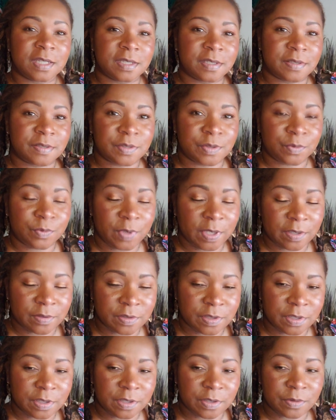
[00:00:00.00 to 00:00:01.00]
is
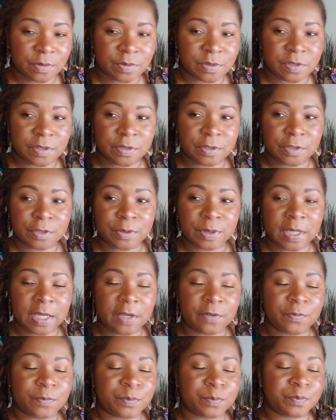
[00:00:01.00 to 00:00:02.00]
surrounding you. So you
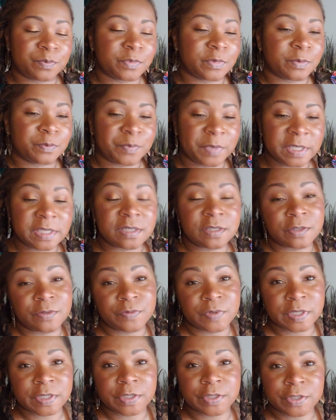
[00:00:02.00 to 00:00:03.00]
have basically
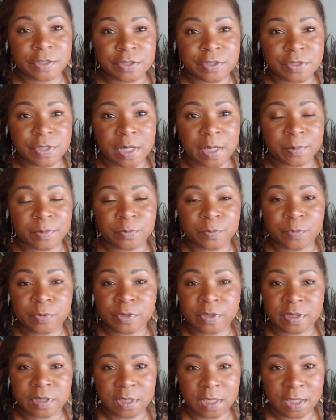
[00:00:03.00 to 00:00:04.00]
done a good job. You
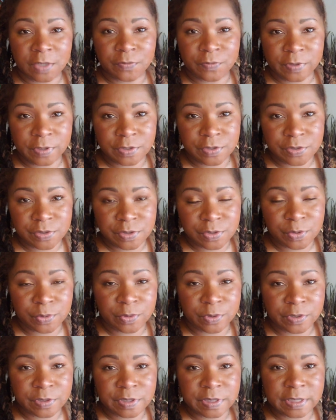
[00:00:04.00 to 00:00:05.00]
put a lot of energy
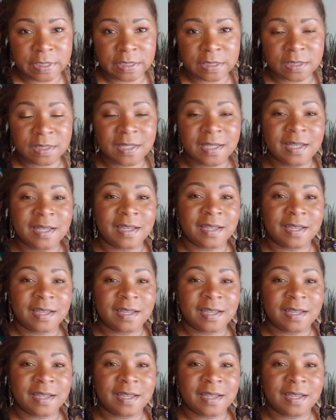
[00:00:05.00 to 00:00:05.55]
towards it.